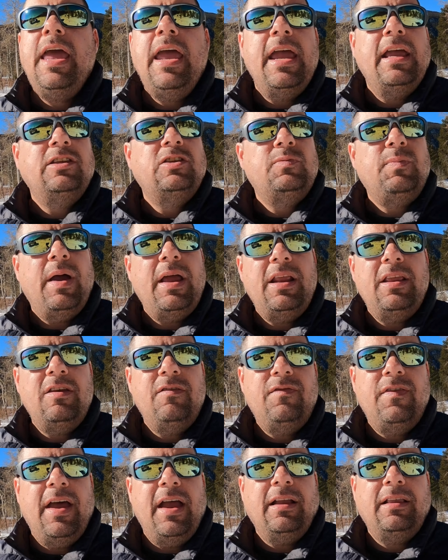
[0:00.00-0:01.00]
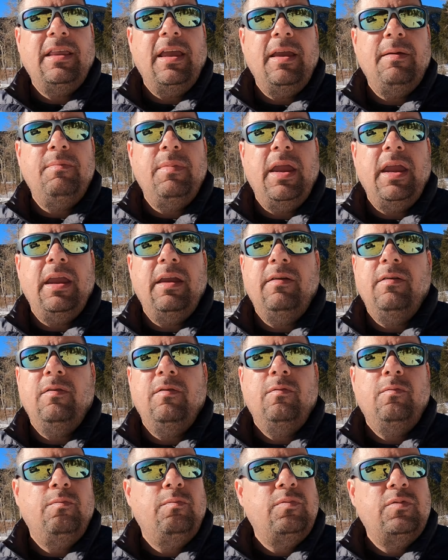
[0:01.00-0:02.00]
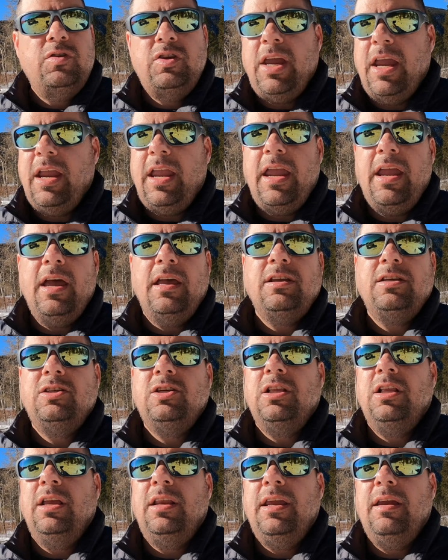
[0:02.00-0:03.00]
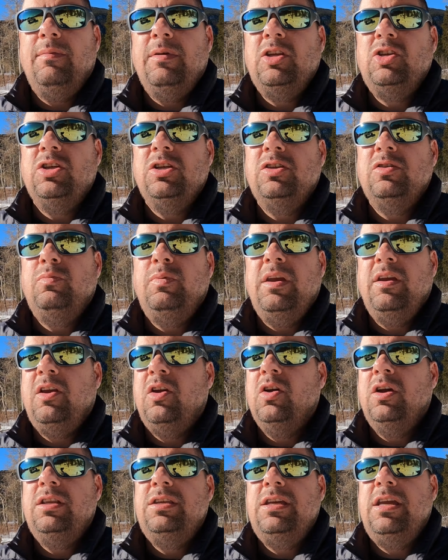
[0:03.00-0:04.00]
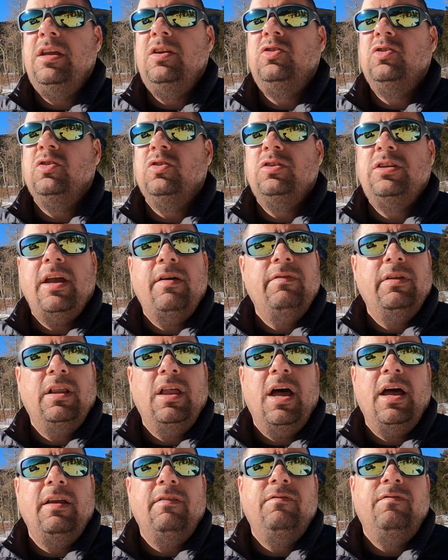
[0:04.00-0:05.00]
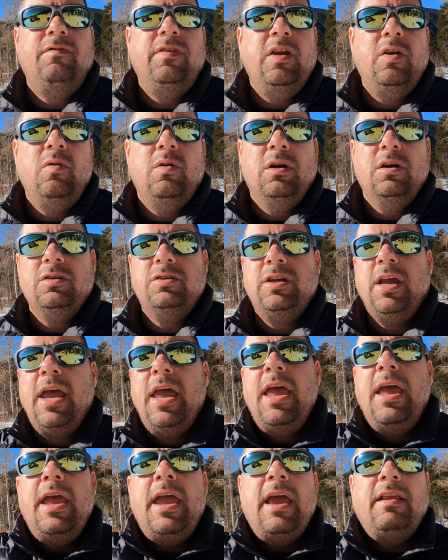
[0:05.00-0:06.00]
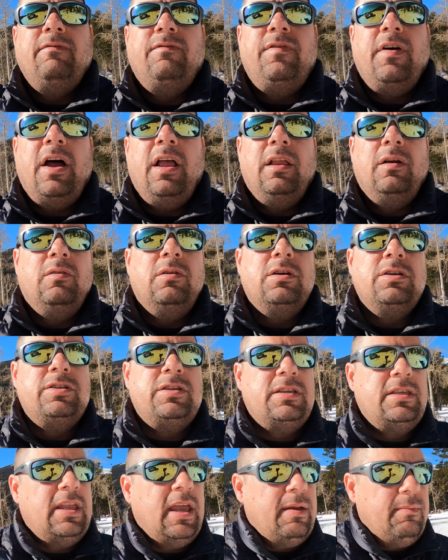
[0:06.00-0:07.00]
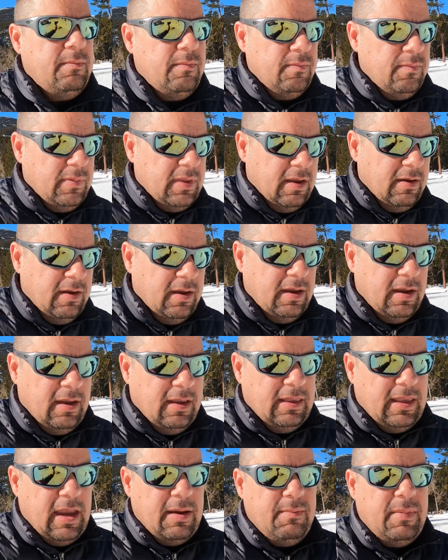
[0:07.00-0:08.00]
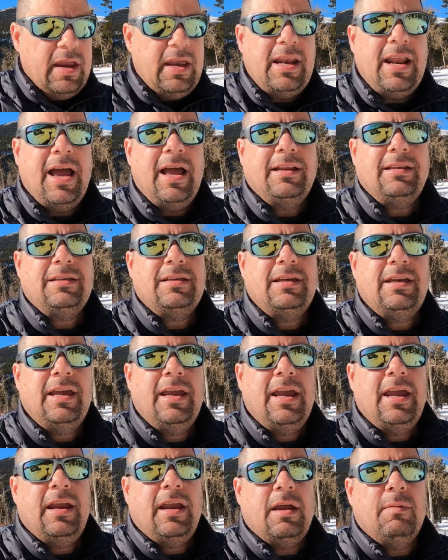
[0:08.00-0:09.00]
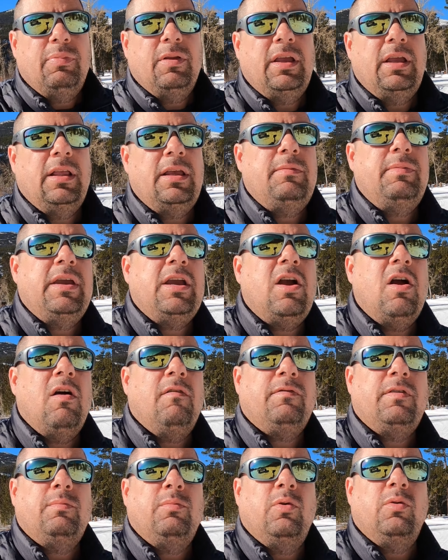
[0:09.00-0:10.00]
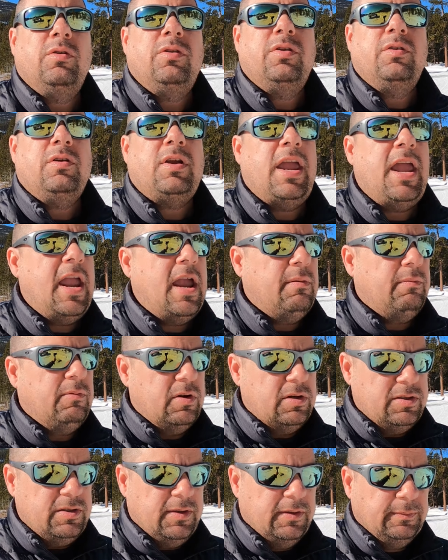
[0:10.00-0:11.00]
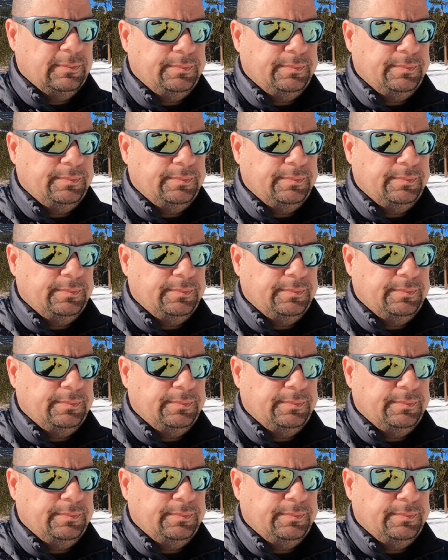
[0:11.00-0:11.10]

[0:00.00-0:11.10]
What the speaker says: in spite of the fact they may take excellent images, be good teachers, have a lot of viewers and followers, they may not completely be comfortable with their cameras.